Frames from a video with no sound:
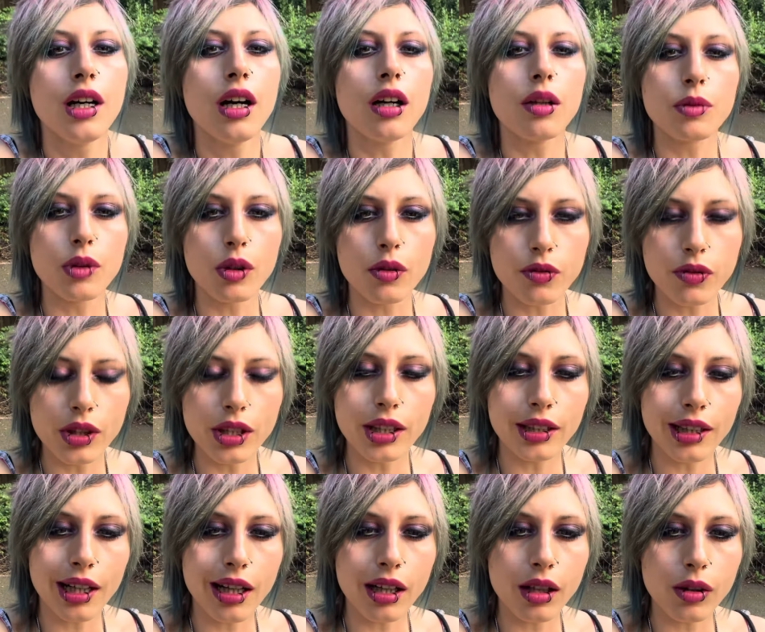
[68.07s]
I'm not feeling
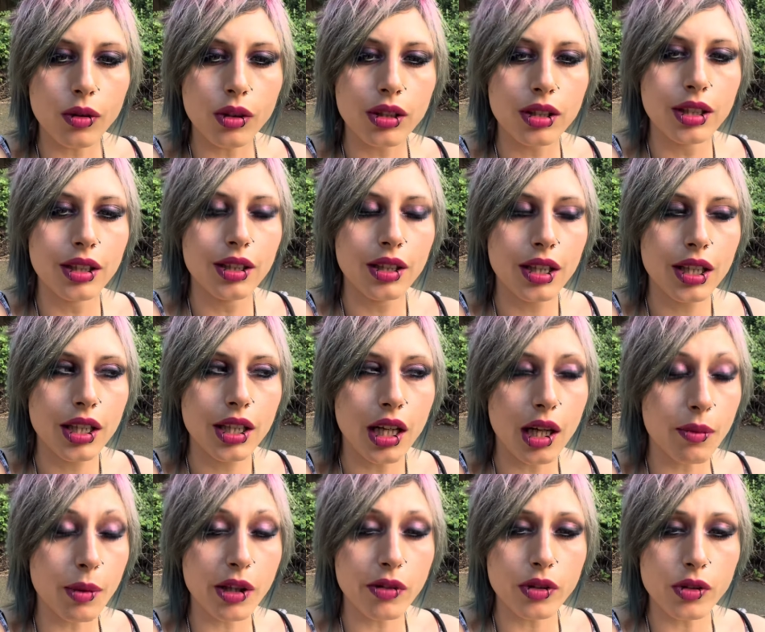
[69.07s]
how I
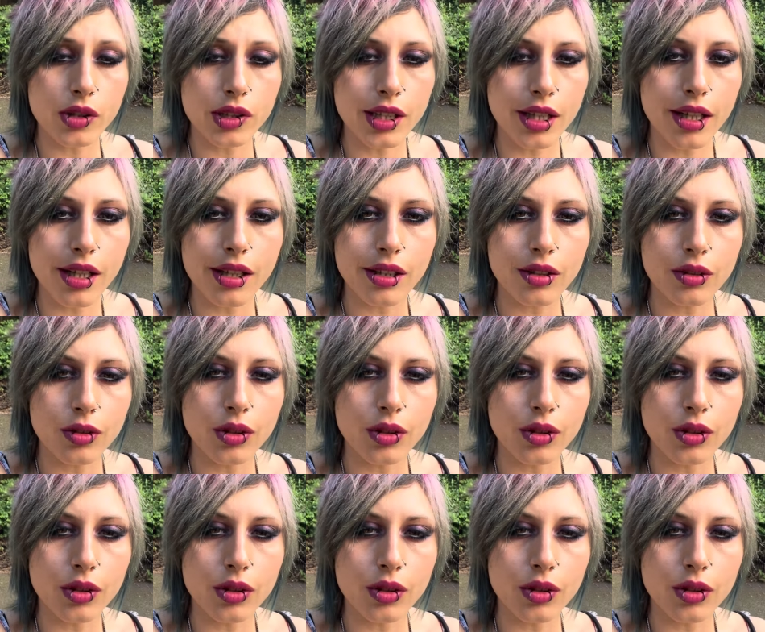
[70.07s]
might feel scared